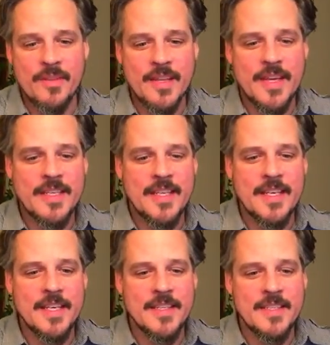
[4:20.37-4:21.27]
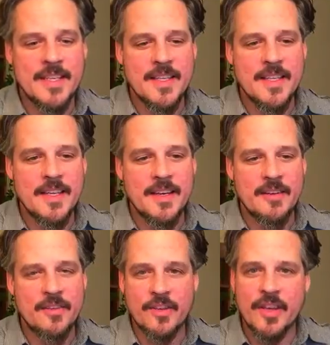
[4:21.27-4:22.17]
The idea is that they
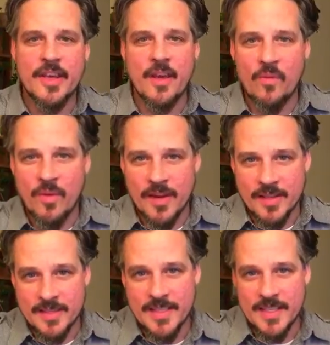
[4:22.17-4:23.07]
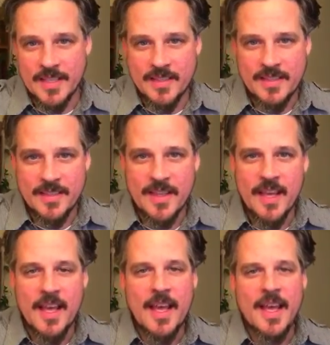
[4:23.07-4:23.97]
are looking at what exists
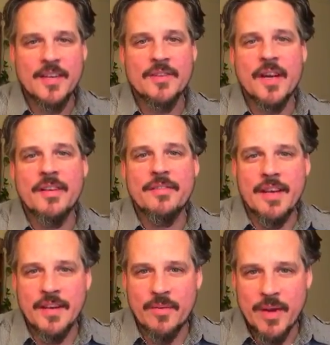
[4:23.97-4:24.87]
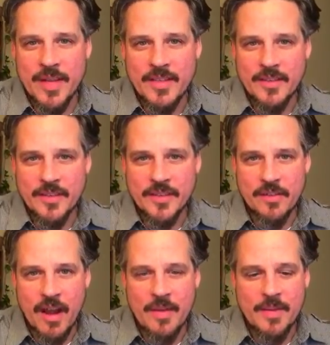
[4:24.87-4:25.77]
and trying to find a way to
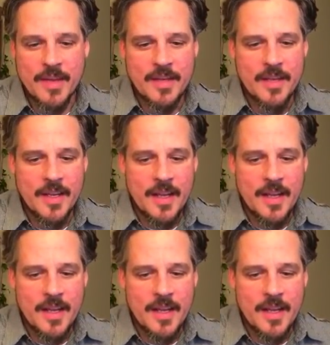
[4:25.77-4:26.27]
describe it.